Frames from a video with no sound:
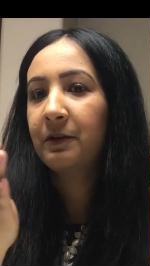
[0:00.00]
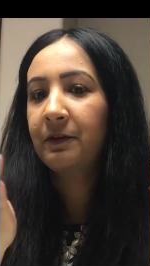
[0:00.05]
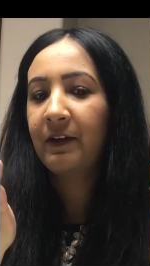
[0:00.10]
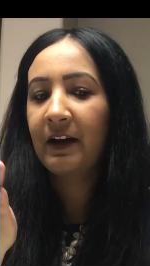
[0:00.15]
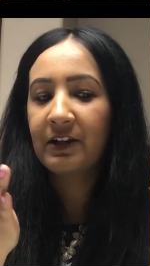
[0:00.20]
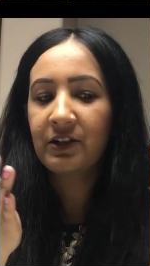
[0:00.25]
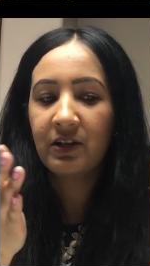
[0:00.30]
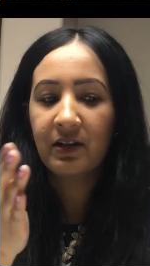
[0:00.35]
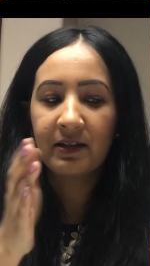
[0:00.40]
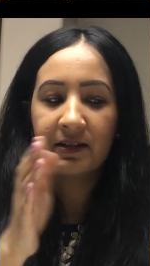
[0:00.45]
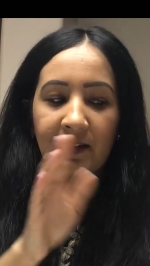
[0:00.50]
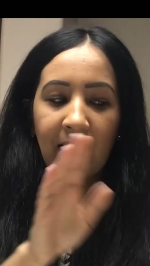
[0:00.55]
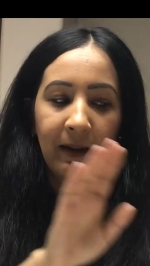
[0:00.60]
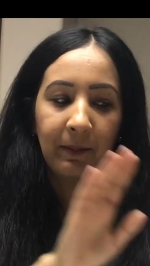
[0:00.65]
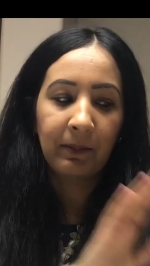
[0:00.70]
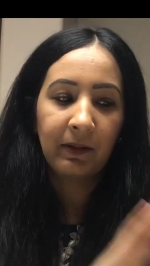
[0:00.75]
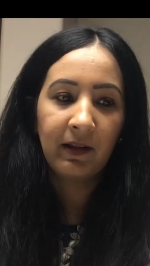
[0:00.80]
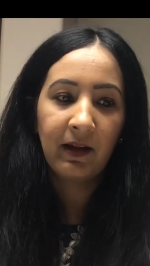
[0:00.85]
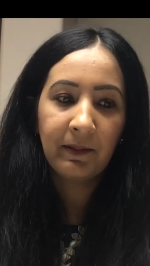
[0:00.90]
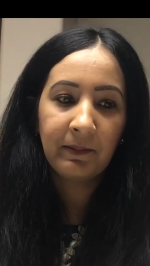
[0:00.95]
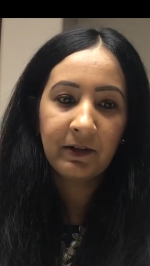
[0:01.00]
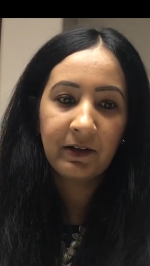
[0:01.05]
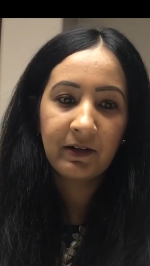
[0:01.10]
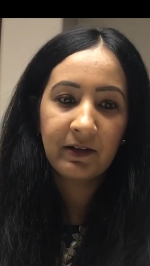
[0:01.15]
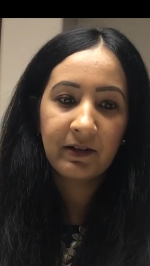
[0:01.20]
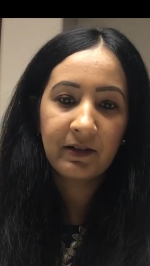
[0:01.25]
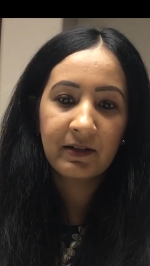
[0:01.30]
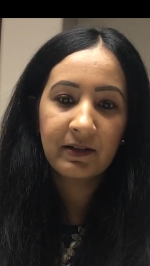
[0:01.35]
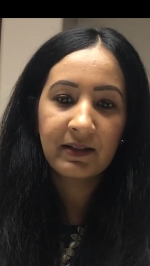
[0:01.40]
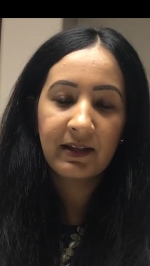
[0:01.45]
professions like
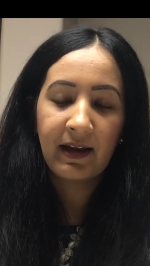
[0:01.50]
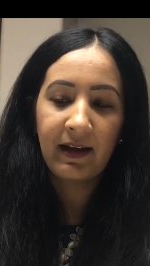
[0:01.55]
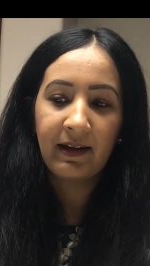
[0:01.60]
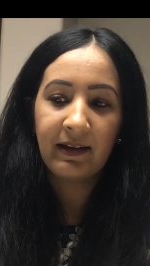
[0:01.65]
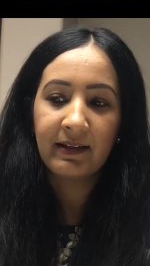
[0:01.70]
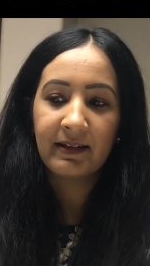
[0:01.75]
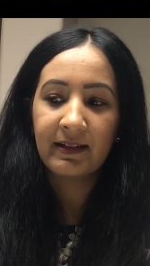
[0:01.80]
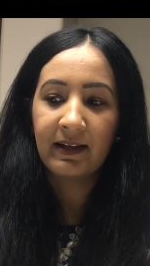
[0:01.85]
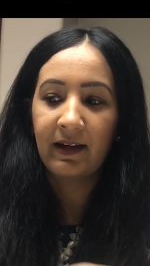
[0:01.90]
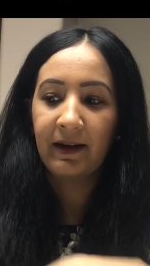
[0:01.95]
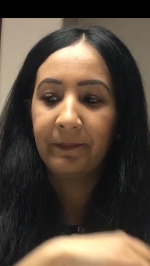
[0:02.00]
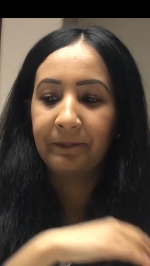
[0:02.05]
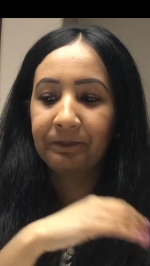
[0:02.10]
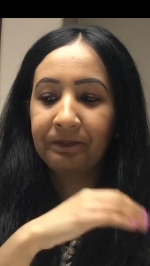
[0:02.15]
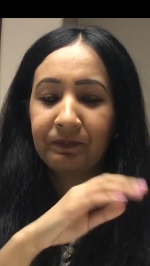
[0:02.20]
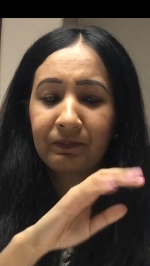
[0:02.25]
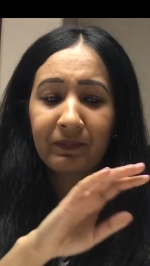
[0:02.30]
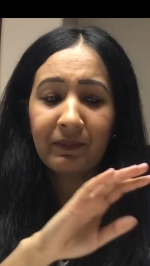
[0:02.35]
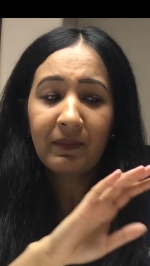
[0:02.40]
plumbers and